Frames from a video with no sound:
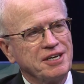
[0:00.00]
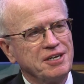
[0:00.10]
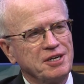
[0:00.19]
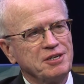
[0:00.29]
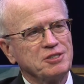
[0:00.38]

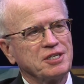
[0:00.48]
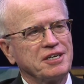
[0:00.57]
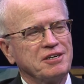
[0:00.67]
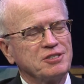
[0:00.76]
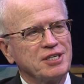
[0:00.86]
Here's
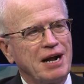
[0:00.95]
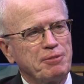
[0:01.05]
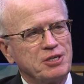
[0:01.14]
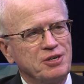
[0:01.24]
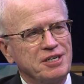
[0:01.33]
an
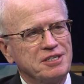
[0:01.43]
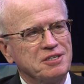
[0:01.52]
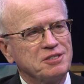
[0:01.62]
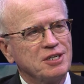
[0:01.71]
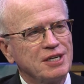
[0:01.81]
opportunity
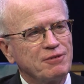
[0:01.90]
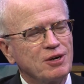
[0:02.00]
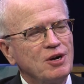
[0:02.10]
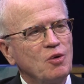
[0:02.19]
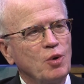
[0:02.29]
to
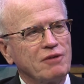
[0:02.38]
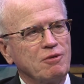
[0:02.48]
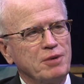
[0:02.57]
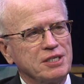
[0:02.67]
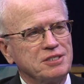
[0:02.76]
deliver whatever
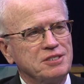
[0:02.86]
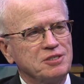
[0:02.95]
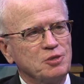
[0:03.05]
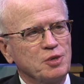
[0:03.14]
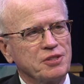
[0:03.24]
message
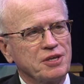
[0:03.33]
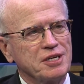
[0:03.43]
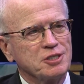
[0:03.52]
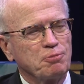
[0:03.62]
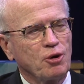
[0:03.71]
you think
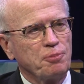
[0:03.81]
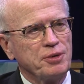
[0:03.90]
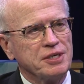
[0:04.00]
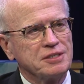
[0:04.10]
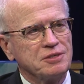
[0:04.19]
is
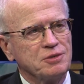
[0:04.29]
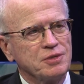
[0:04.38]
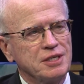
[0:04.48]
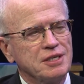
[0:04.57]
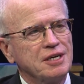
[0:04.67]
appropriate
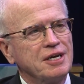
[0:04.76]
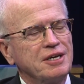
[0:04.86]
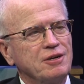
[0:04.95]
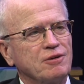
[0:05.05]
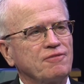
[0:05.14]
to
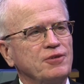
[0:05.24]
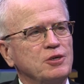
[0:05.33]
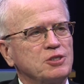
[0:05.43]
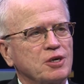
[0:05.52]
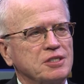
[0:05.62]
your
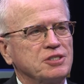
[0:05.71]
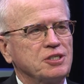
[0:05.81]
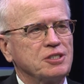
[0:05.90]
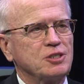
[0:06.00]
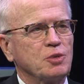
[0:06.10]
future
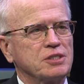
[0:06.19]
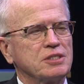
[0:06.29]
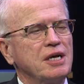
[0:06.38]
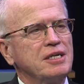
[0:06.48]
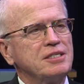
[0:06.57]

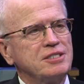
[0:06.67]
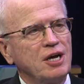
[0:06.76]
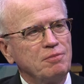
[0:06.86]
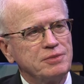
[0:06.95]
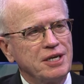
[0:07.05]
constituents.
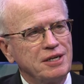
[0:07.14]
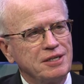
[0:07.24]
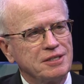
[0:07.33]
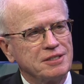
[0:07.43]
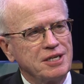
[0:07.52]

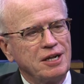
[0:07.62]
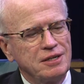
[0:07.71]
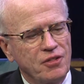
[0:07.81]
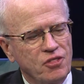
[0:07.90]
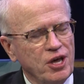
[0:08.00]

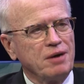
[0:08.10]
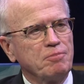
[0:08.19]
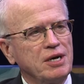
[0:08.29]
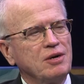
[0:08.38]
Tell them